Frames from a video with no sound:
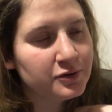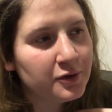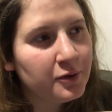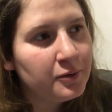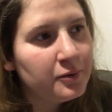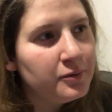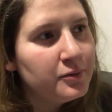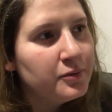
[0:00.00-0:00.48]

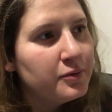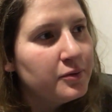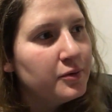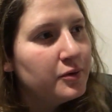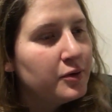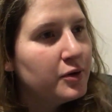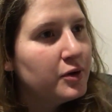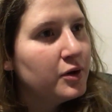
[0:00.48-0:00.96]
so
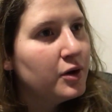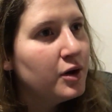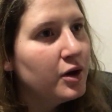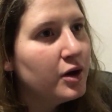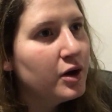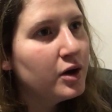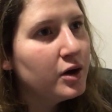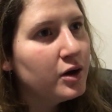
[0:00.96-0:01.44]

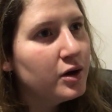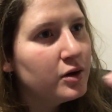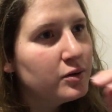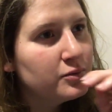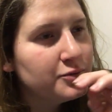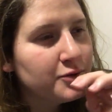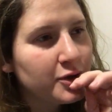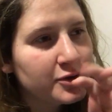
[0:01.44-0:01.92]

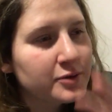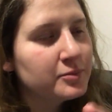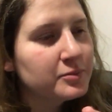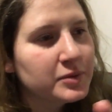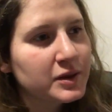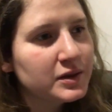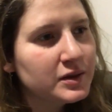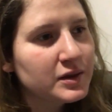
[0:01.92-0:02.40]
not
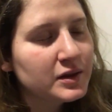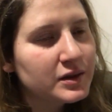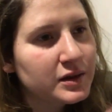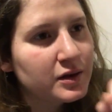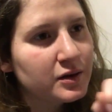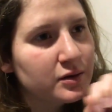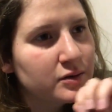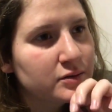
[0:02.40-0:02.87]
completely
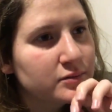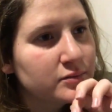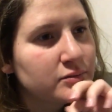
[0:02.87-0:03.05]
clear.